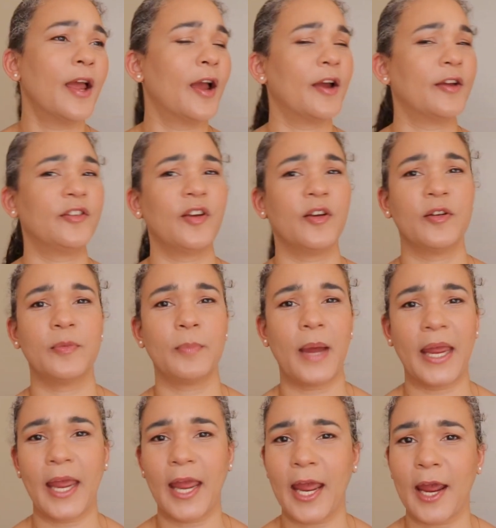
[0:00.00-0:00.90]
I turned
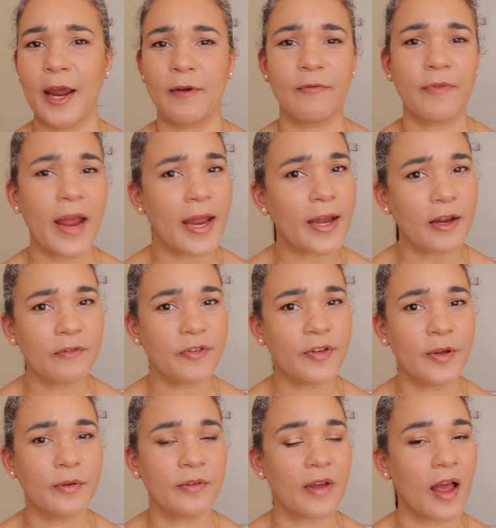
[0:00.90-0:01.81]
my hair red a
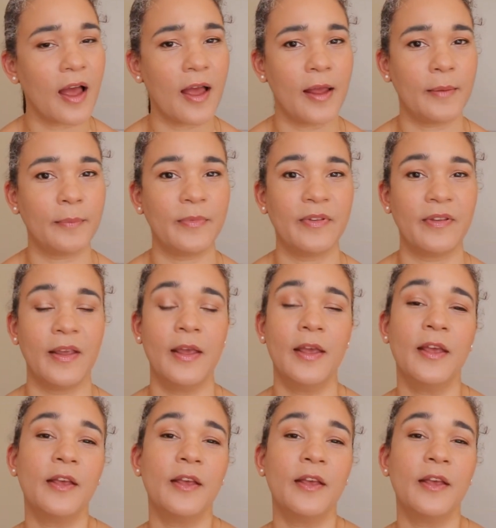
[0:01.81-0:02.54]
few times.